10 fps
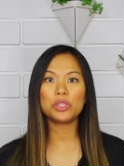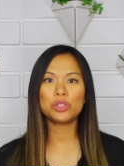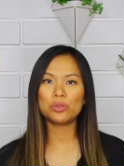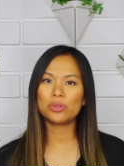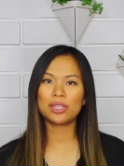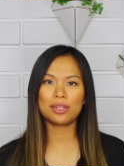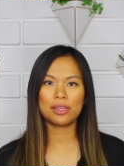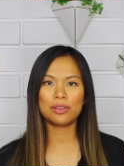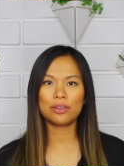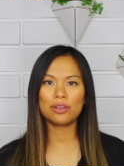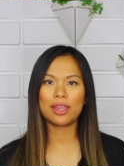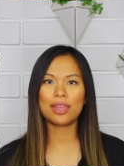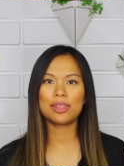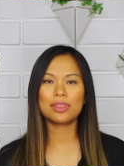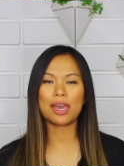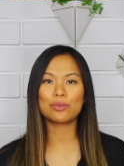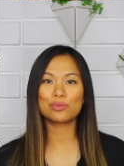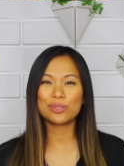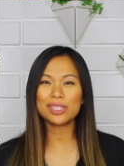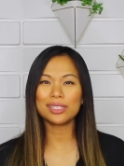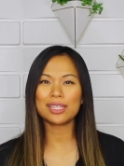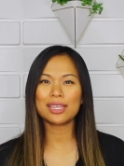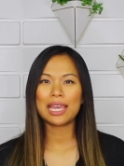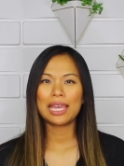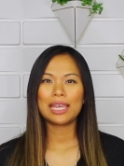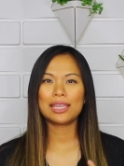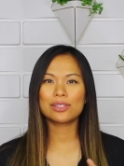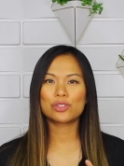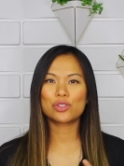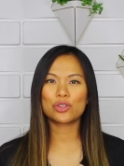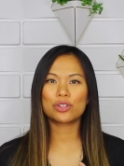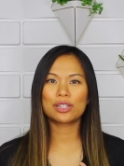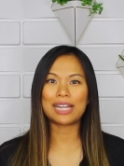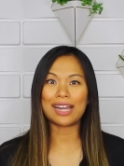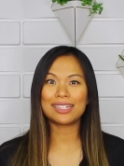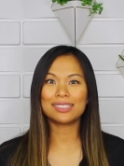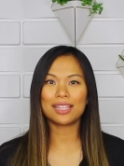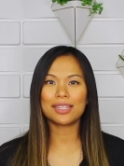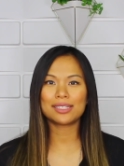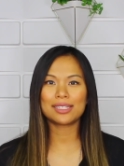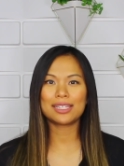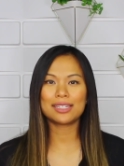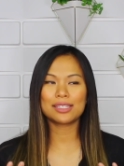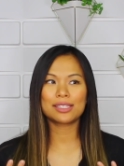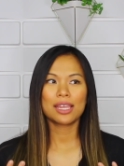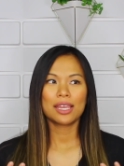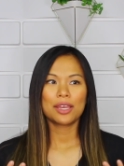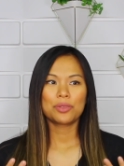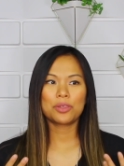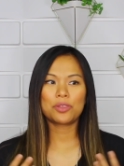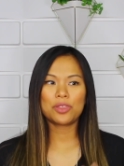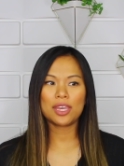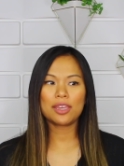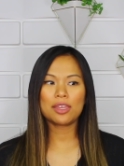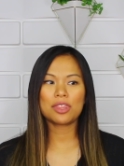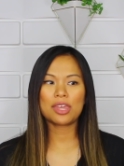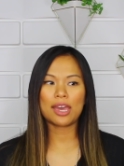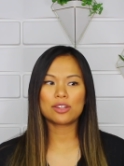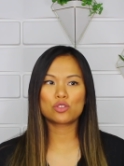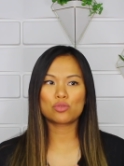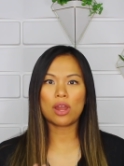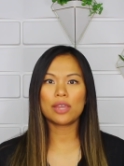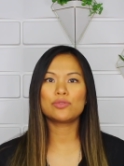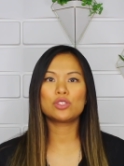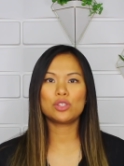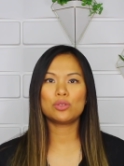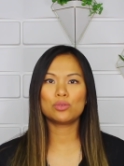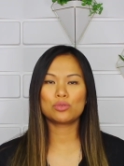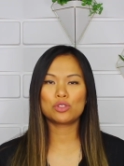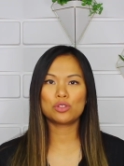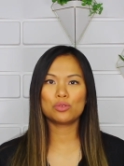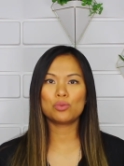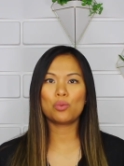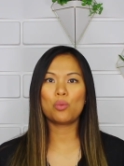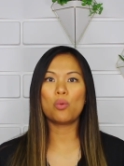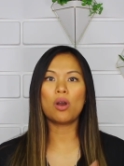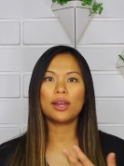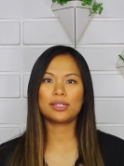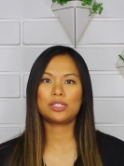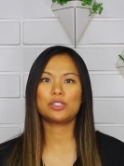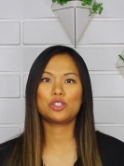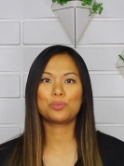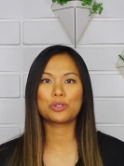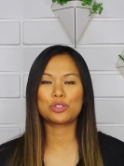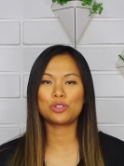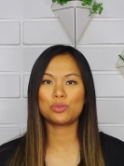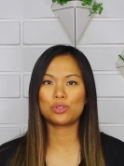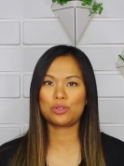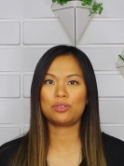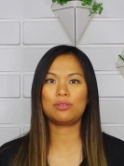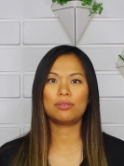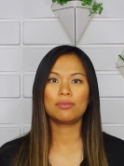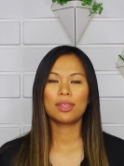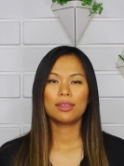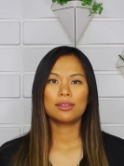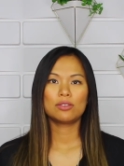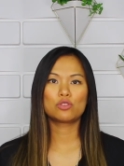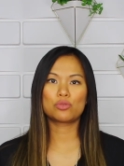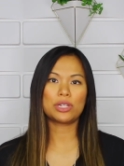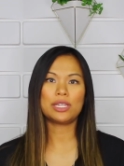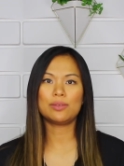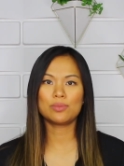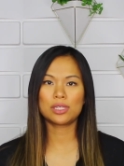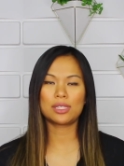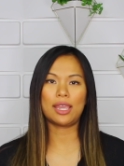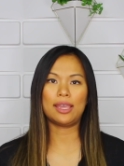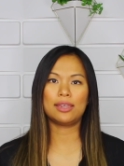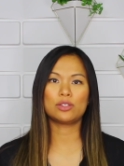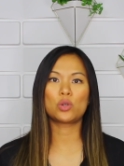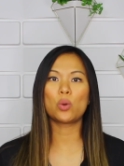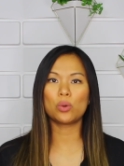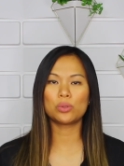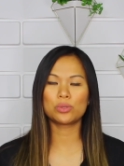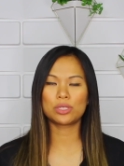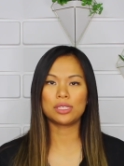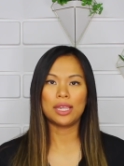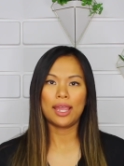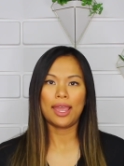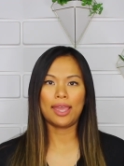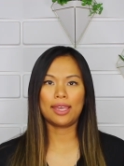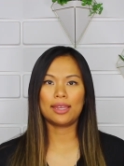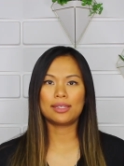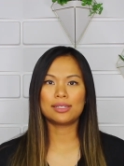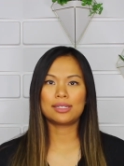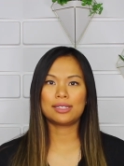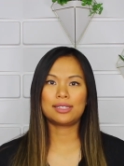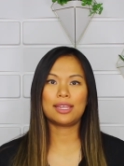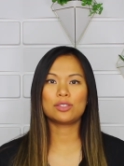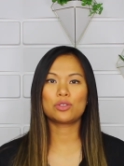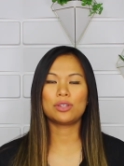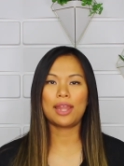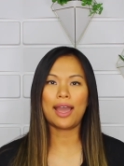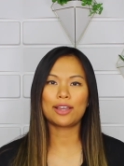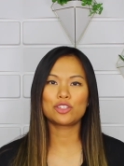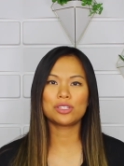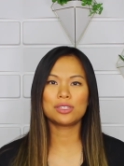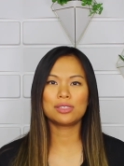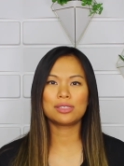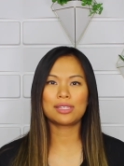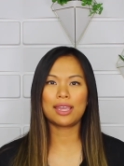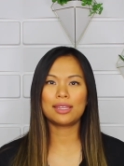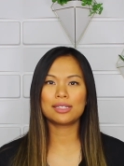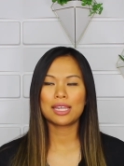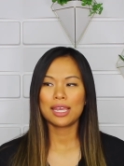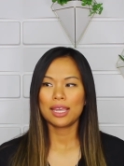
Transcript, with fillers: you can hear, and that really is your guiding light. It is the thing that drives you to want to pursue certain dreams and goals and take certain actions, and